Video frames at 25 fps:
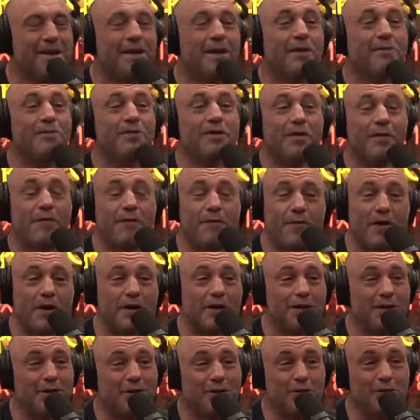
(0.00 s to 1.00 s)
He was a
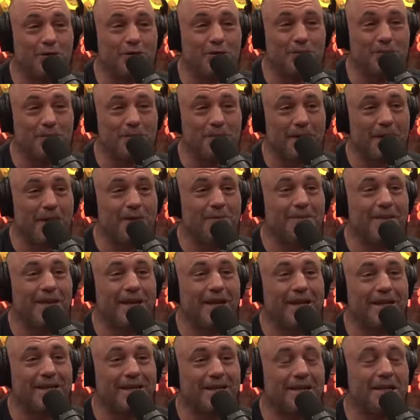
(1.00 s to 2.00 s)
funny dude. He would
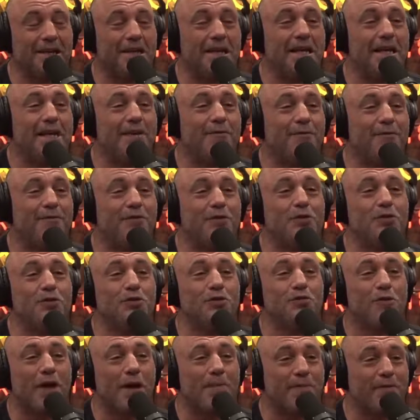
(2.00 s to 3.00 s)
like eat
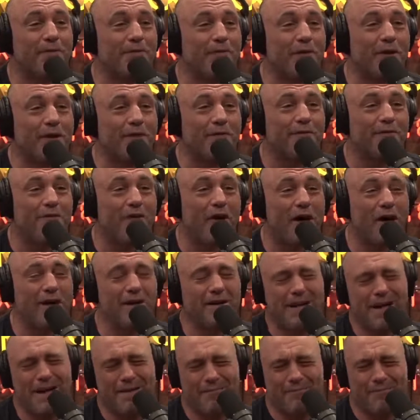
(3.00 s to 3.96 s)
food right before he fought.